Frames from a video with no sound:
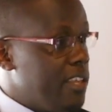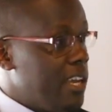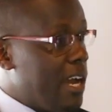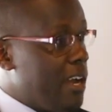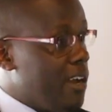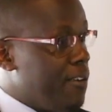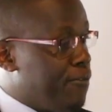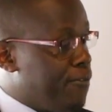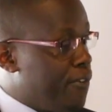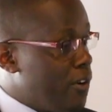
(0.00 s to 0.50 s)

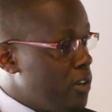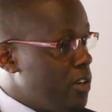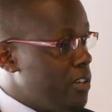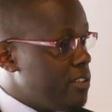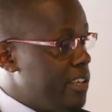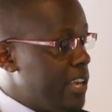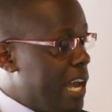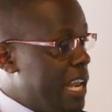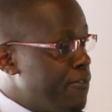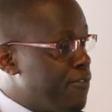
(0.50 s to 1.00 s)

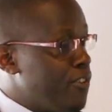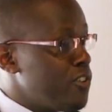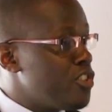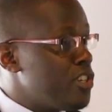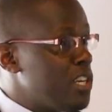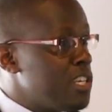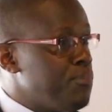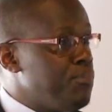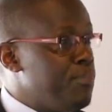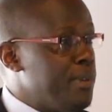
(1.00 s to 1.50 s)
The
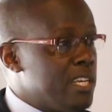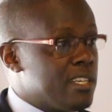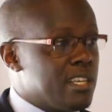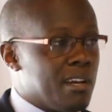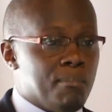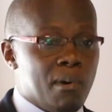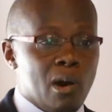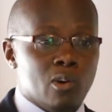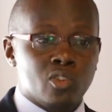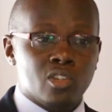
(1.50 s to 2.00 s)
unfortunate
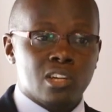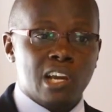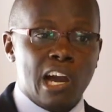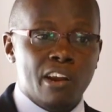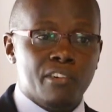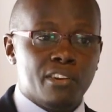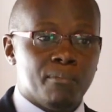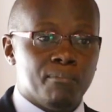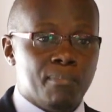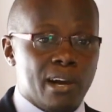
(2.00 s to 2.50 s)
bit about
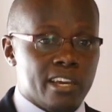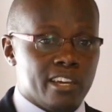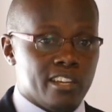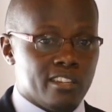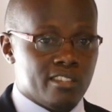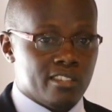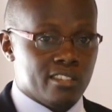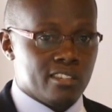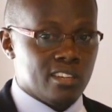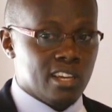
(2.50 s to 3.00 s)
carrying
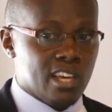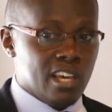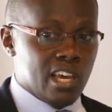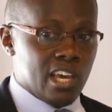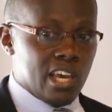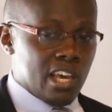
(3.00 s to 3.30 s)
buckets,